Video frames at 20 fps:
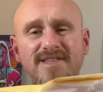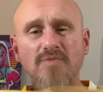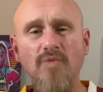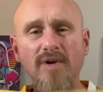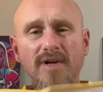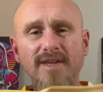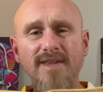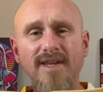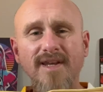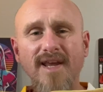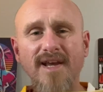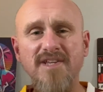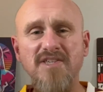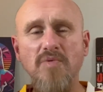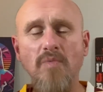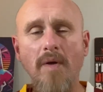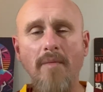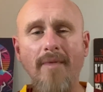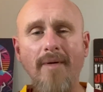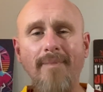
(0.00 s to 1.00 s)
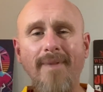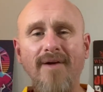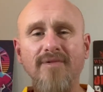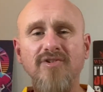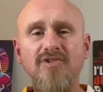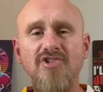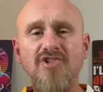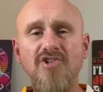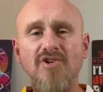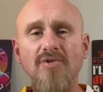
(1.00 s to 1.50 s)
one and the next one I'm about
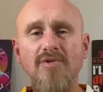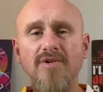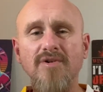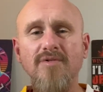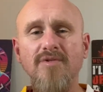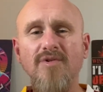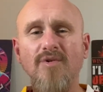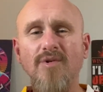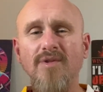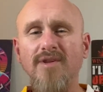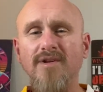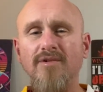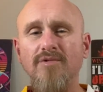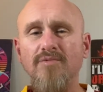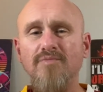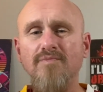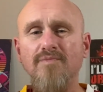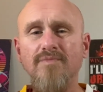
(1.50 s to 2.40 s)
to show you, they're a little